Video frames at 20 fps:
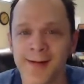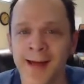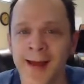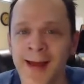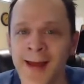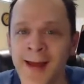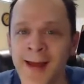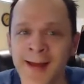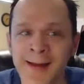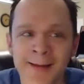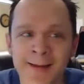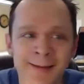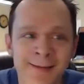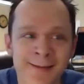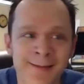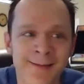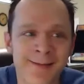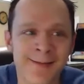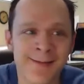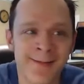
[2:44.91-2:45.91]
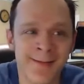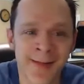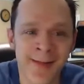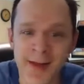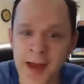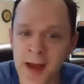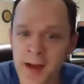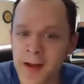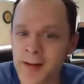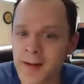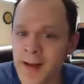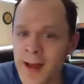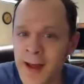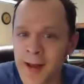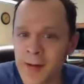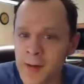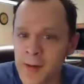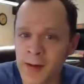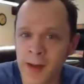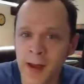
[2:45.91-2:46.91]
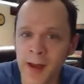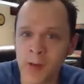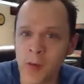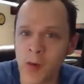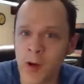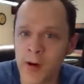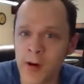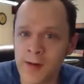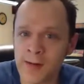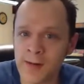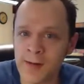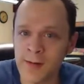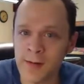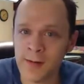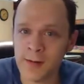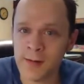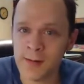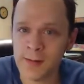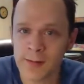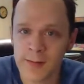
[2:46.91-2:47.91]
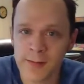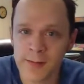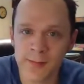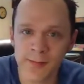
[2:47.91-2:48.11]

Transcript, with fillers: and the next day was like one or two.